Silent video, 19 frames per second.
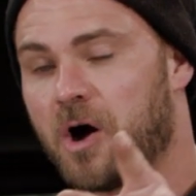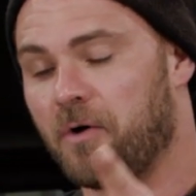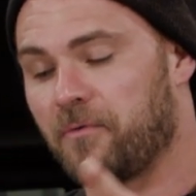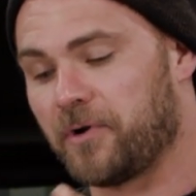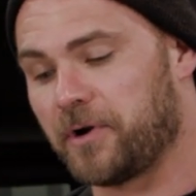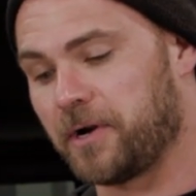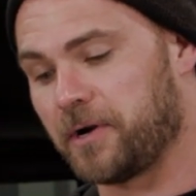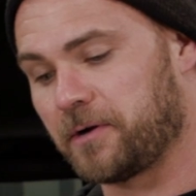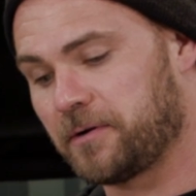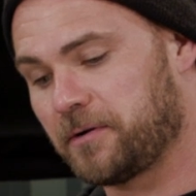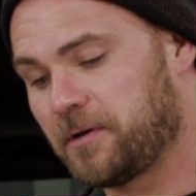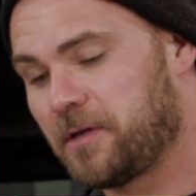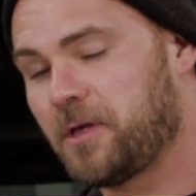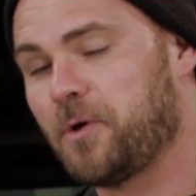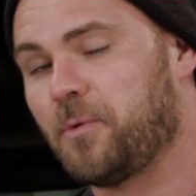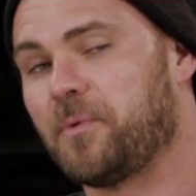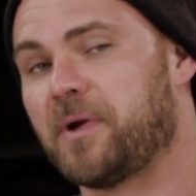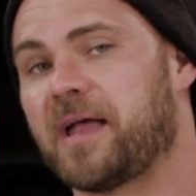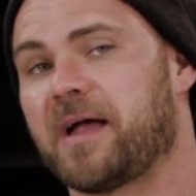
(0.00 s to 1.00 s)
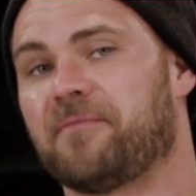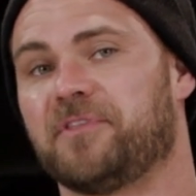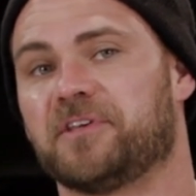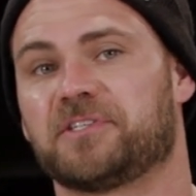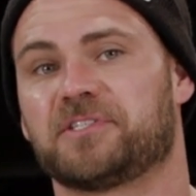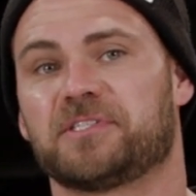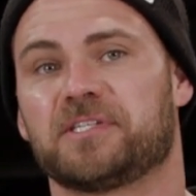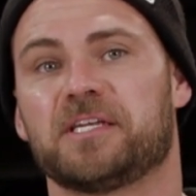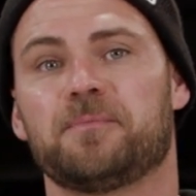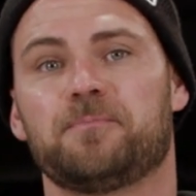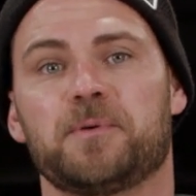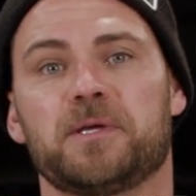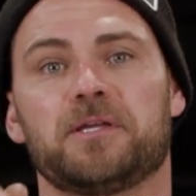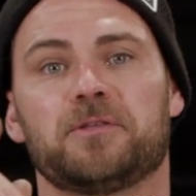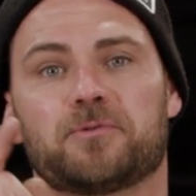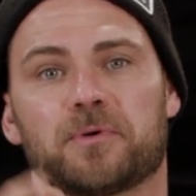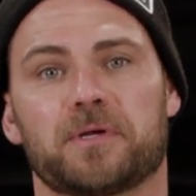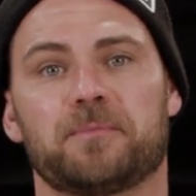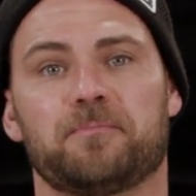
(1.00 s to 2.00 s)
Over here, we have the C
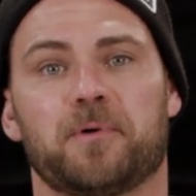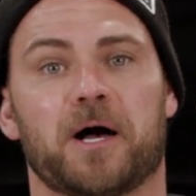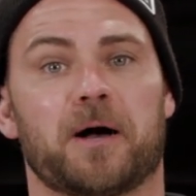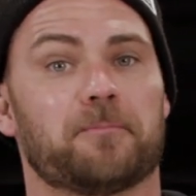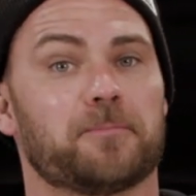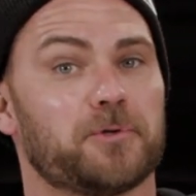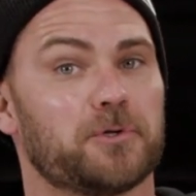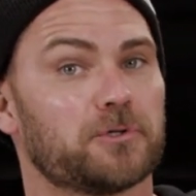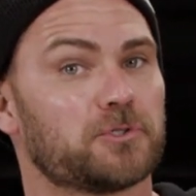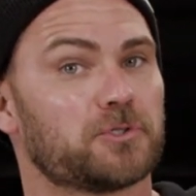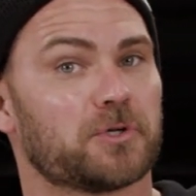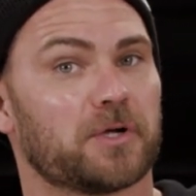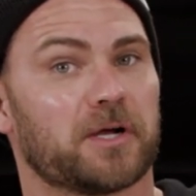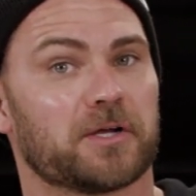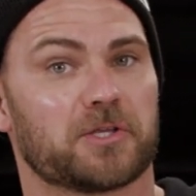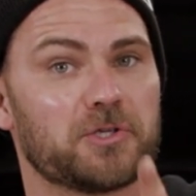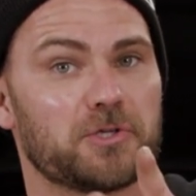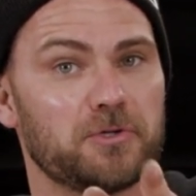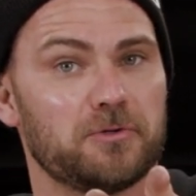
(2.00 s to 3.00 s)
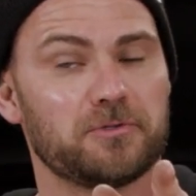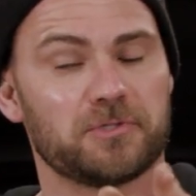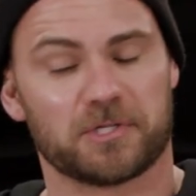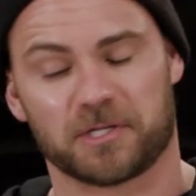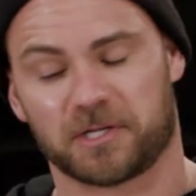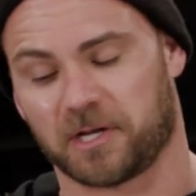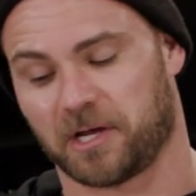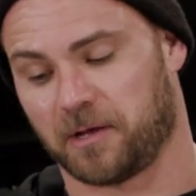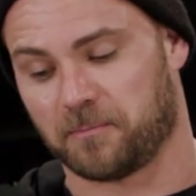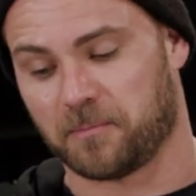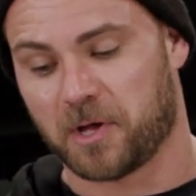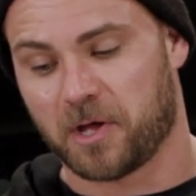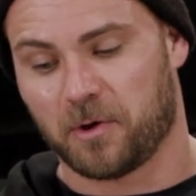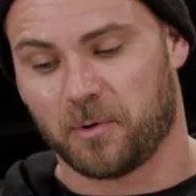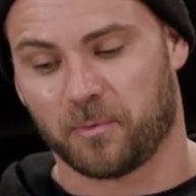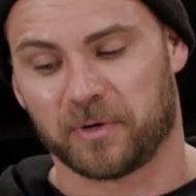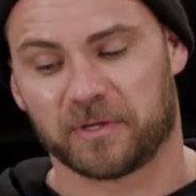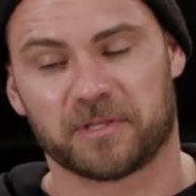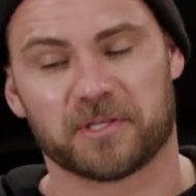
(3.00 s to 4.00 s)
P three pump. Your truck used to come
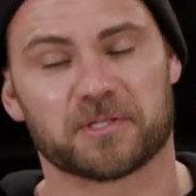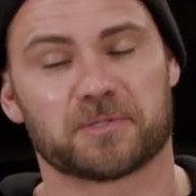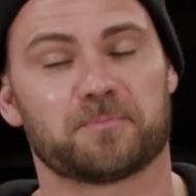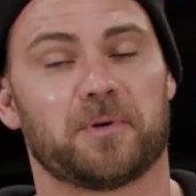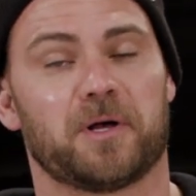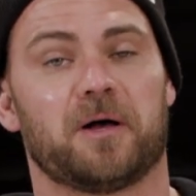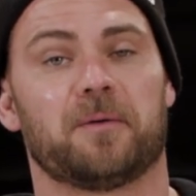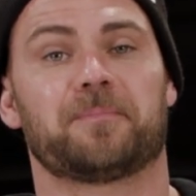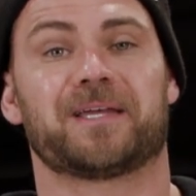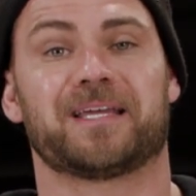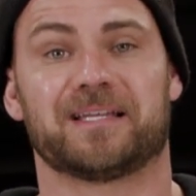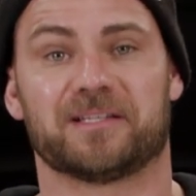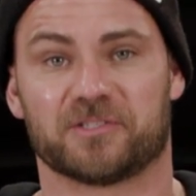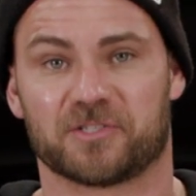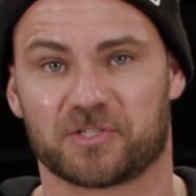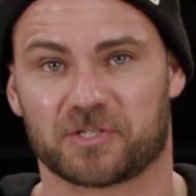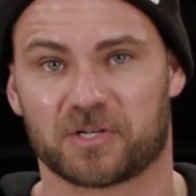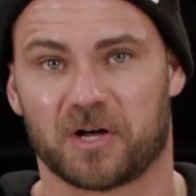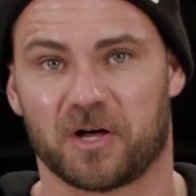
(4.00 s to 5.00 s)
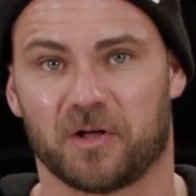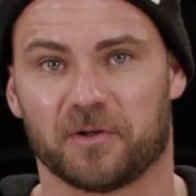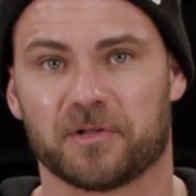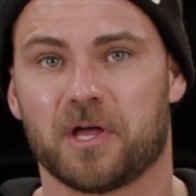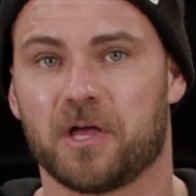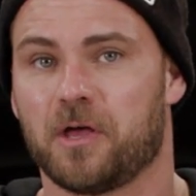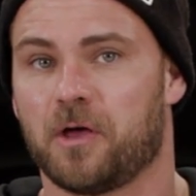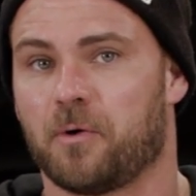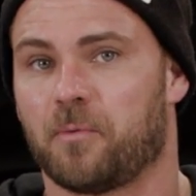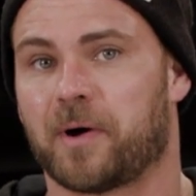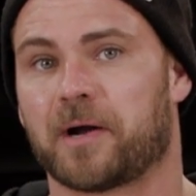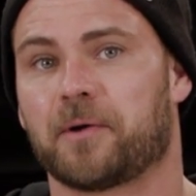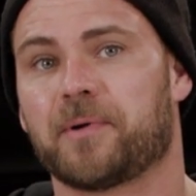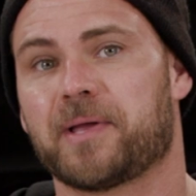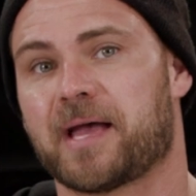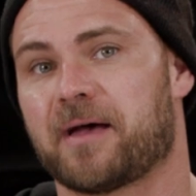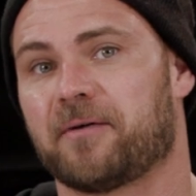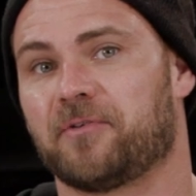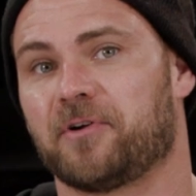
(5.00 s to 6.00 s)
with this pump installed. Why
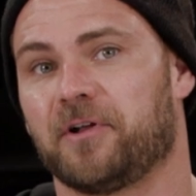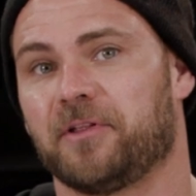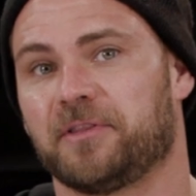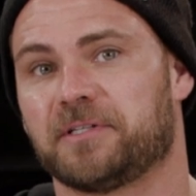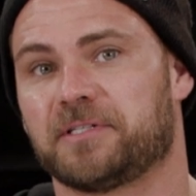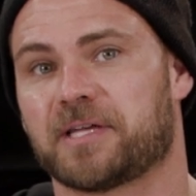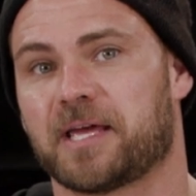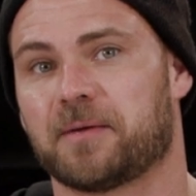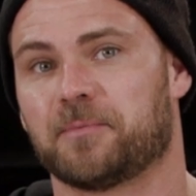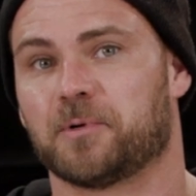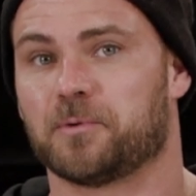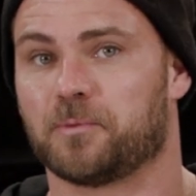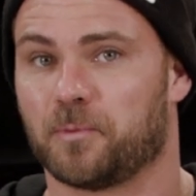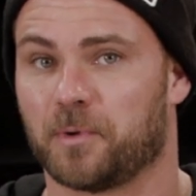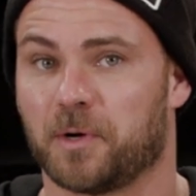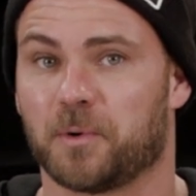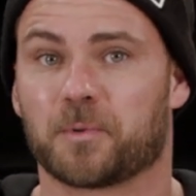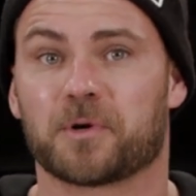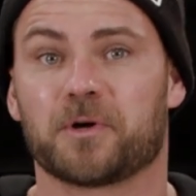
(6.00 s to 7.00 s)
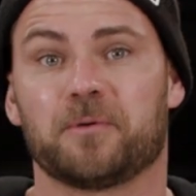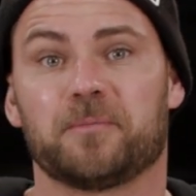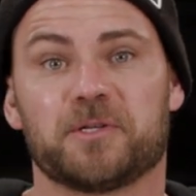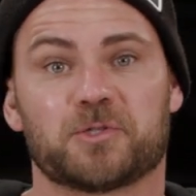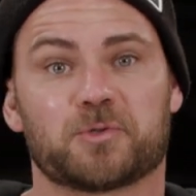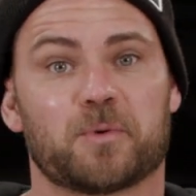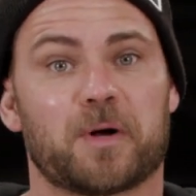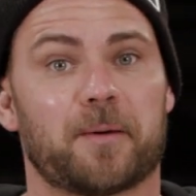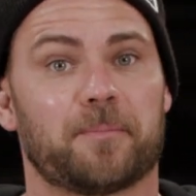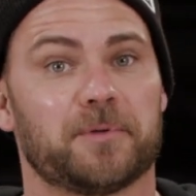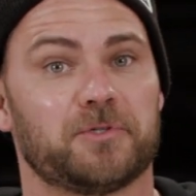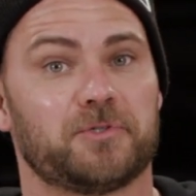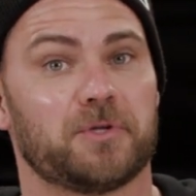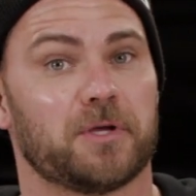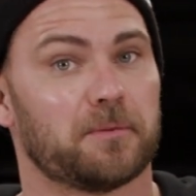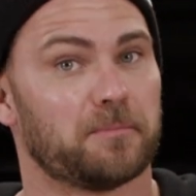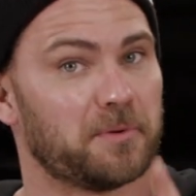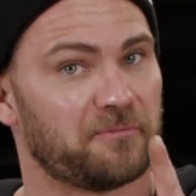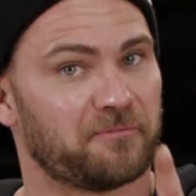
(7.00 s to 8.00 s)
do we have it on the table? Well, we're gonna be swapping
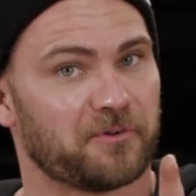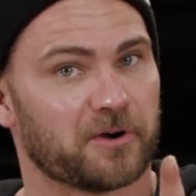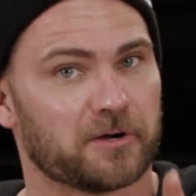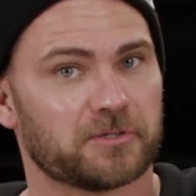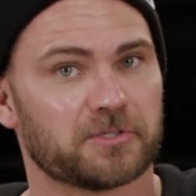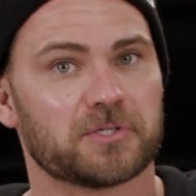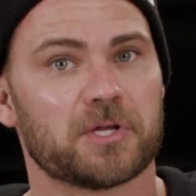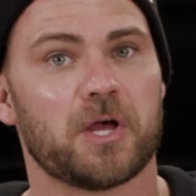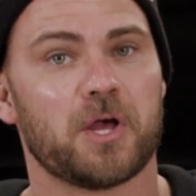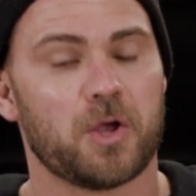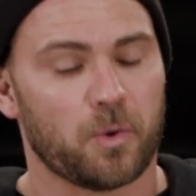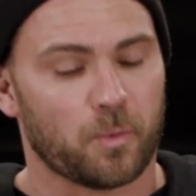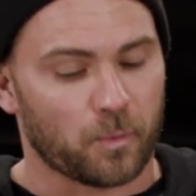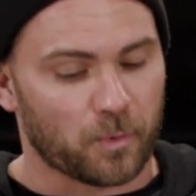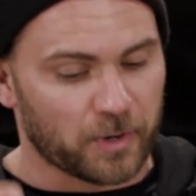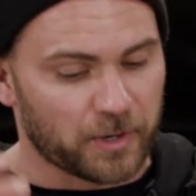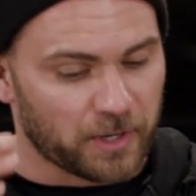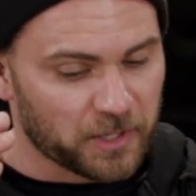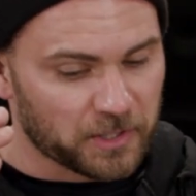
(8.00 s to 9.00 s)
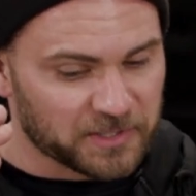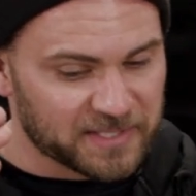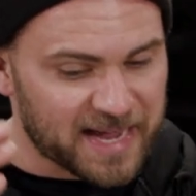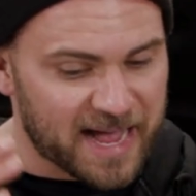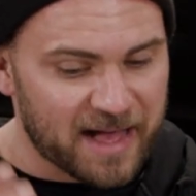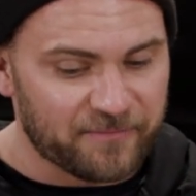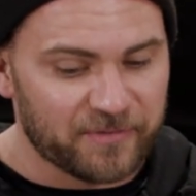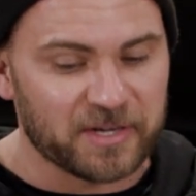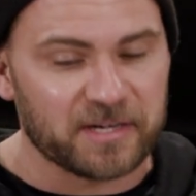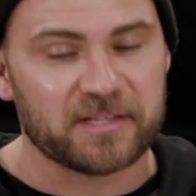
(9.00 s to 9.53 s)
to it, but first, we're gonna dive